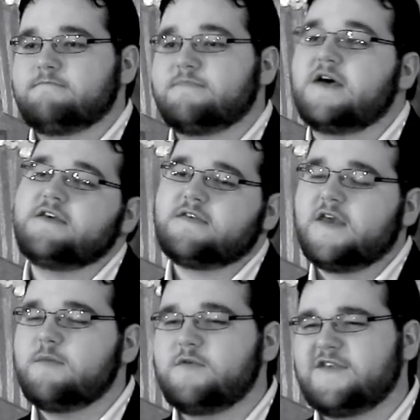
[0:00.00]
Now these
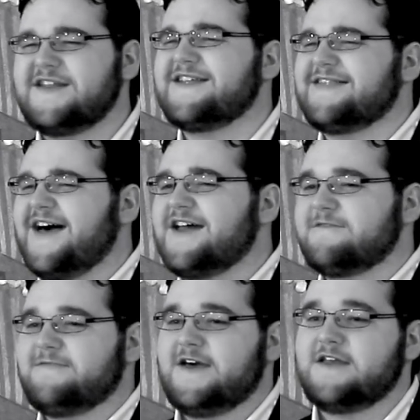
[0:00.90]
cameras needed a lot
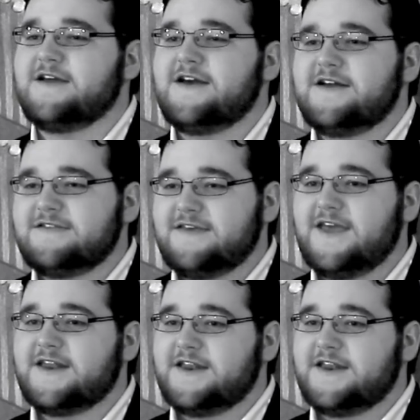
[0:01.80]
of light to get an